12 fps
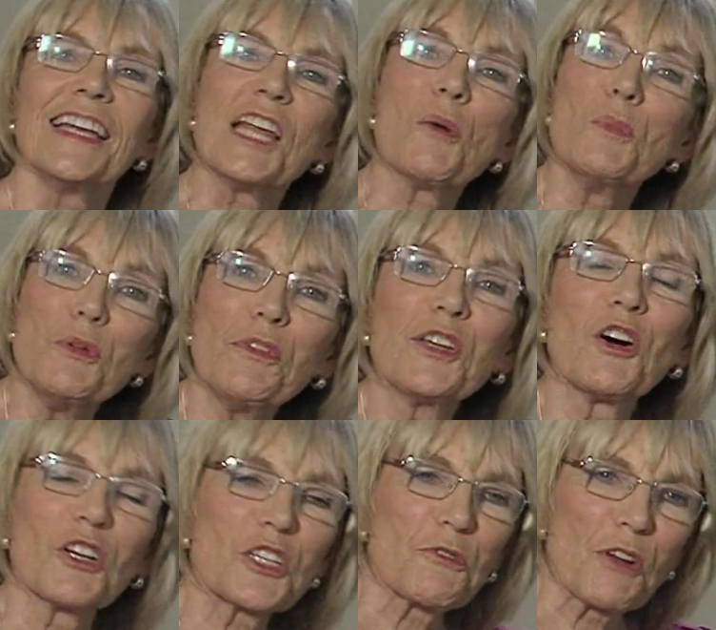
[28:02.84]
Now moving
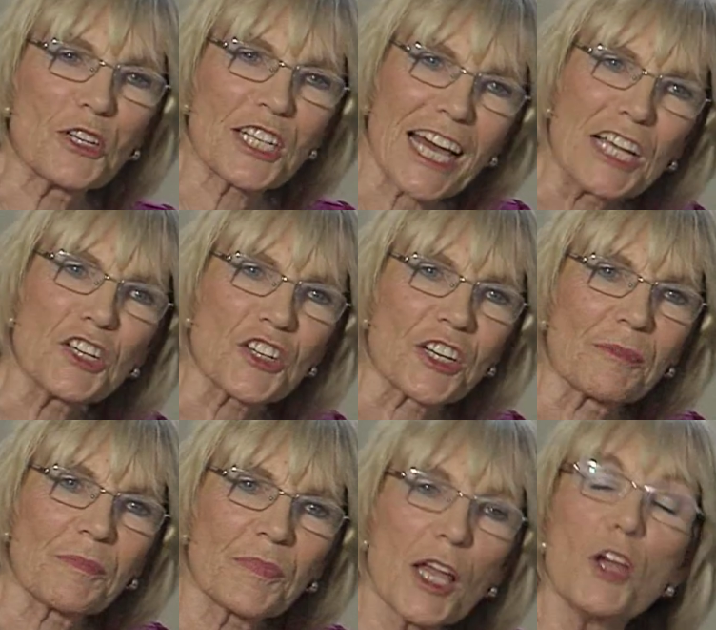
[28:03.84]
on to rotation.
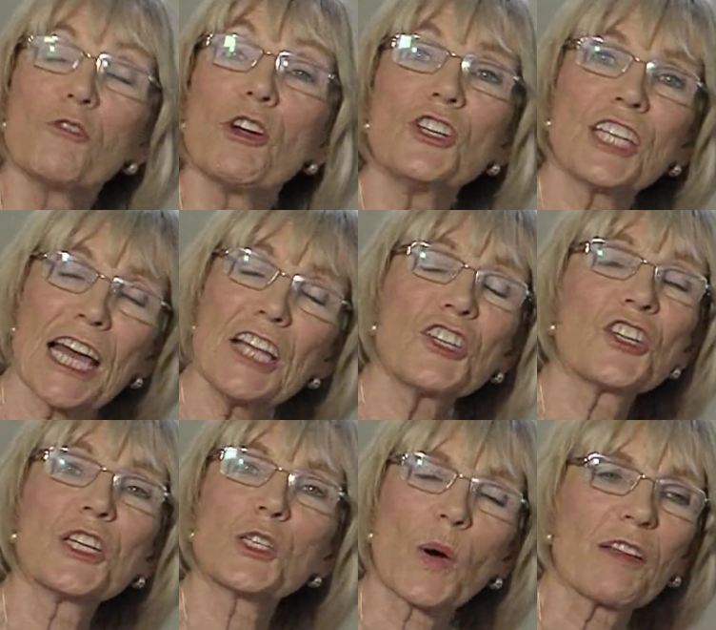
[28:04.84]

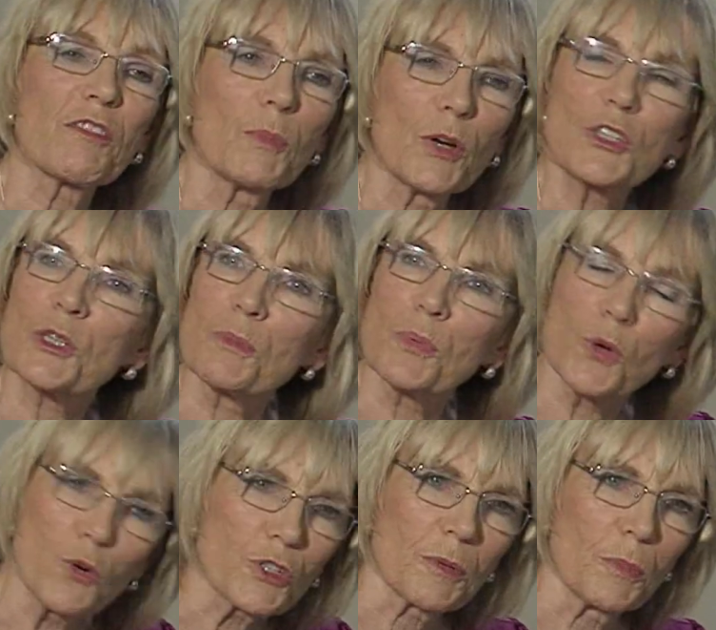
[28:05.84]
Rotation is one of the most
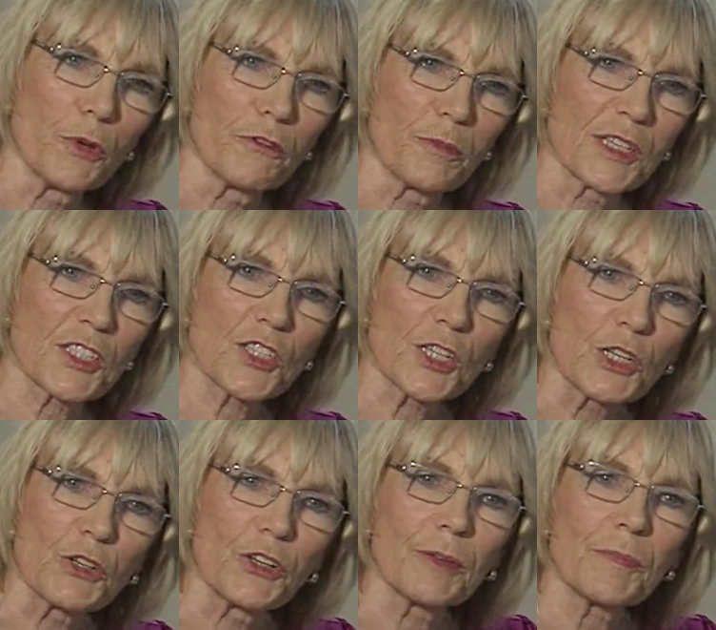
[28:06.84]
important movements to
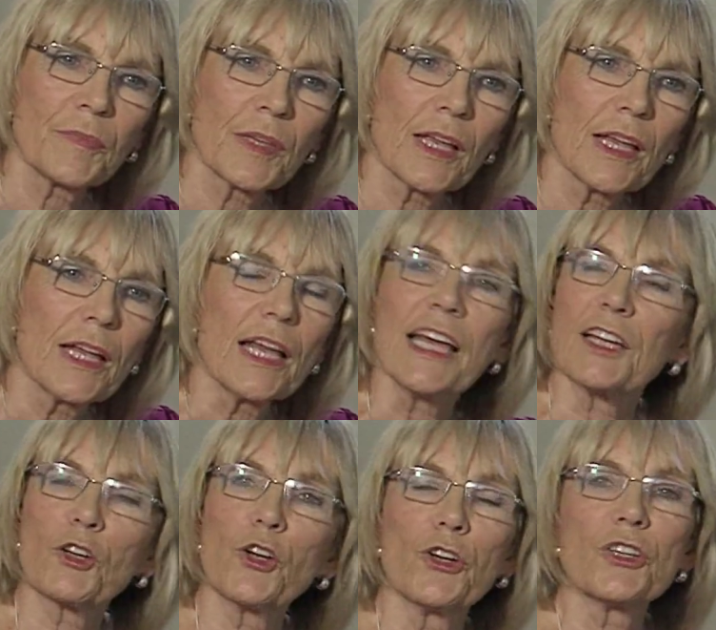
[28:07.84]
learn. It
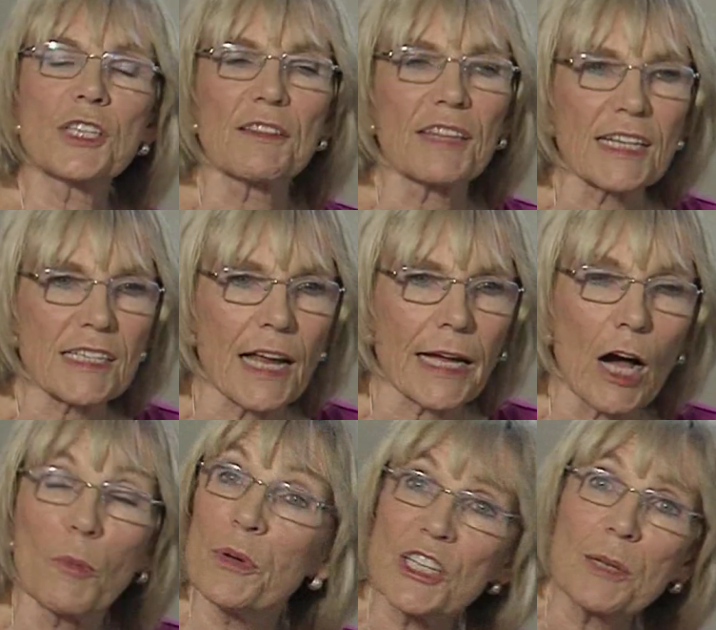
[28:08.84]
occurs in things like
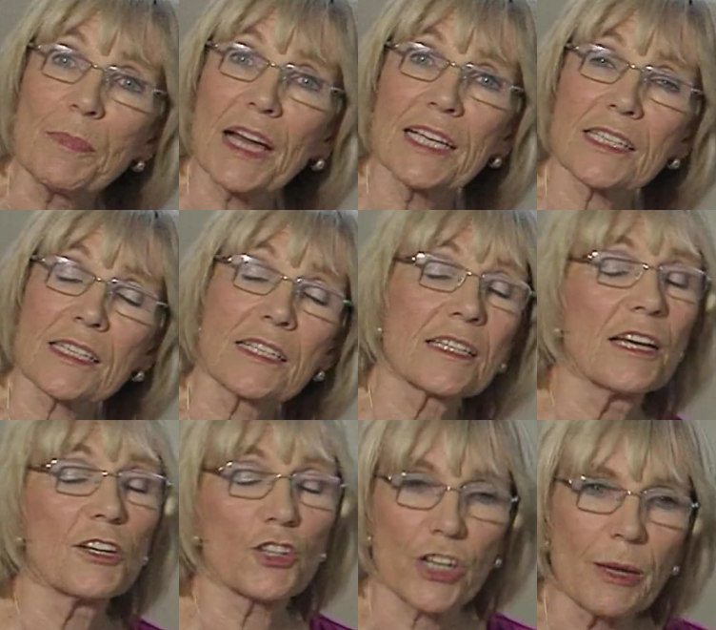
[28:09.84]
Alberti basses,
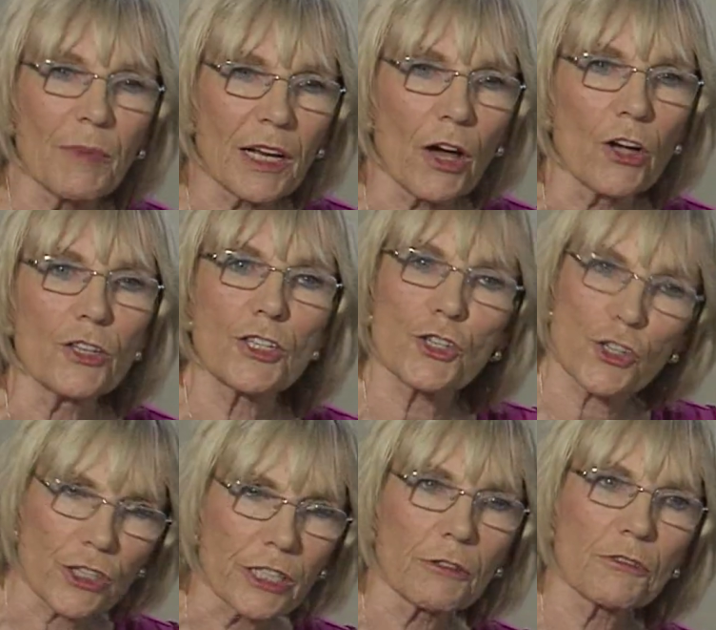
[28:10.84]
tremolos,
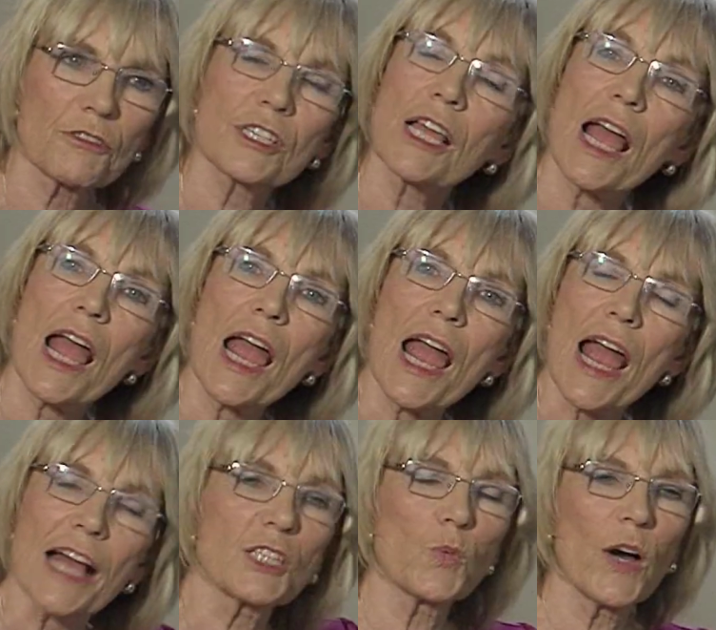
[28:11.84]
trills,
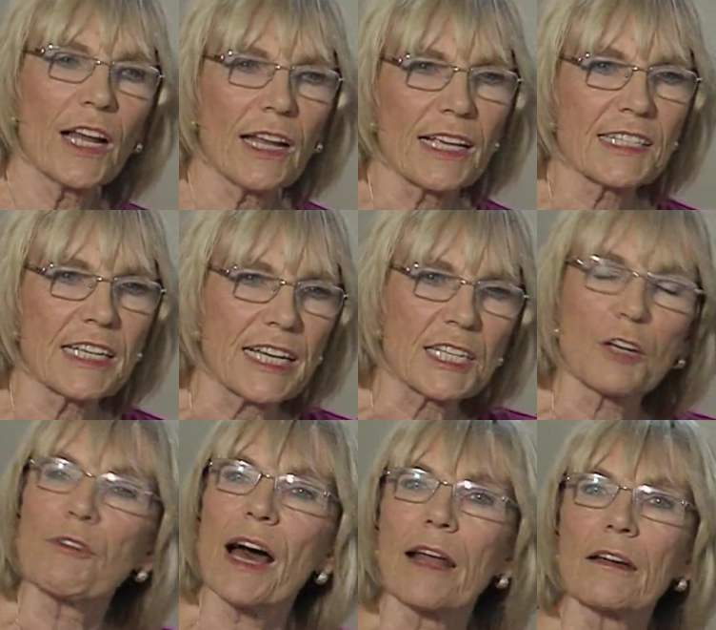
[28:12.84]
as well as getting
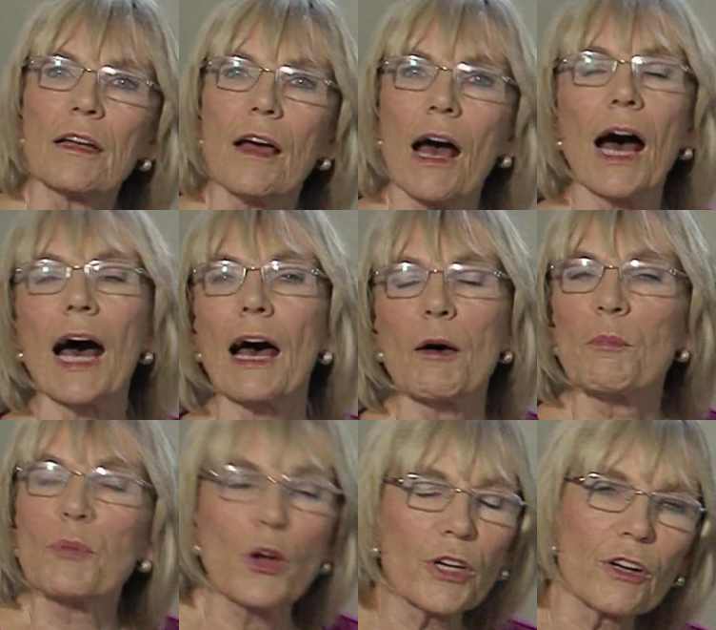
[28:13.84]
round
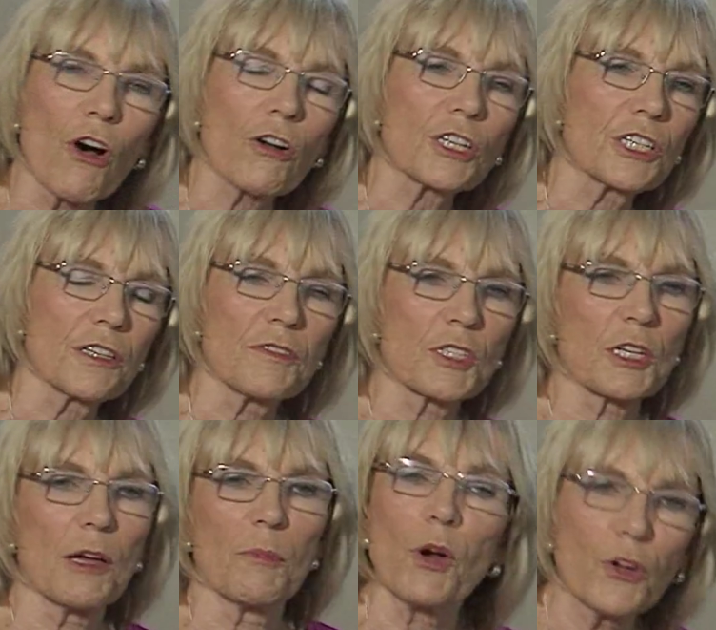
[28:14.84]
broken octaves,
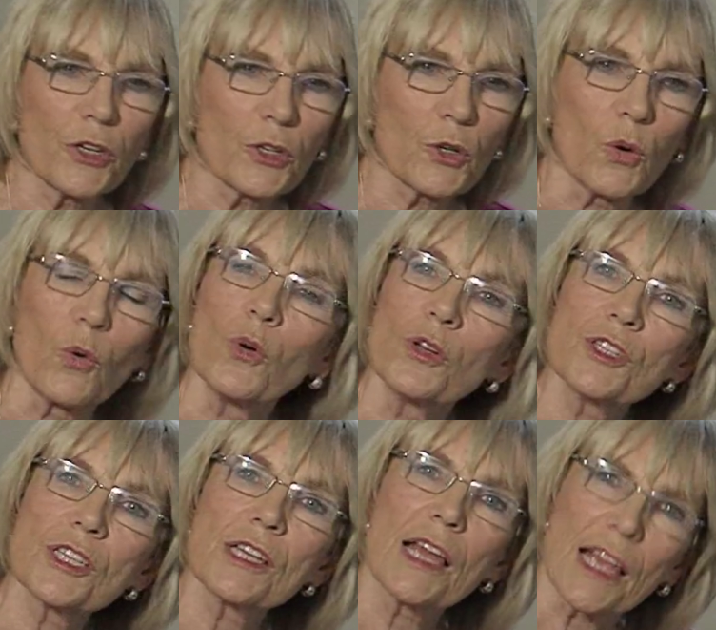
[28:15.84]
broken
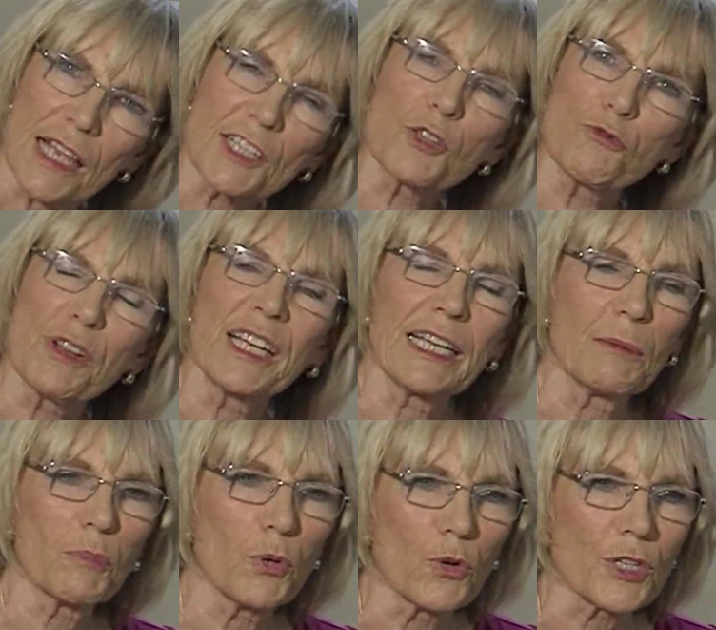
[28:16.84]
chords. It's really
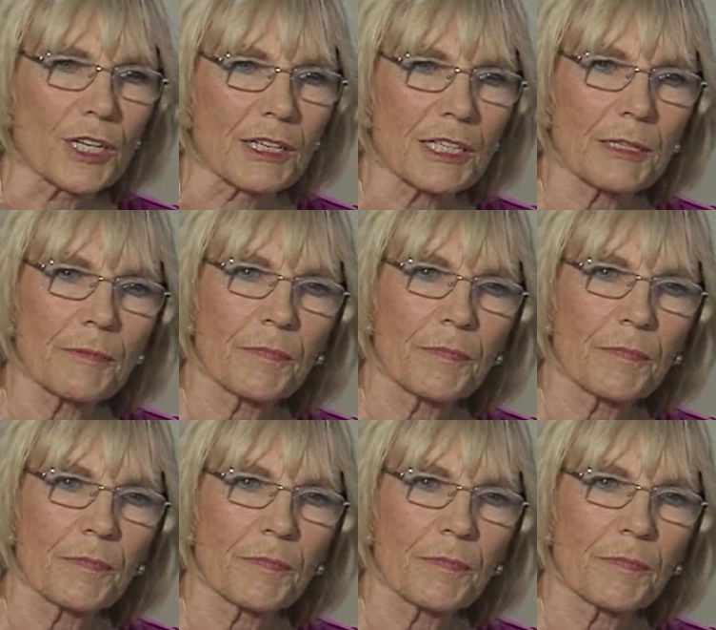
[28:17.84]
important.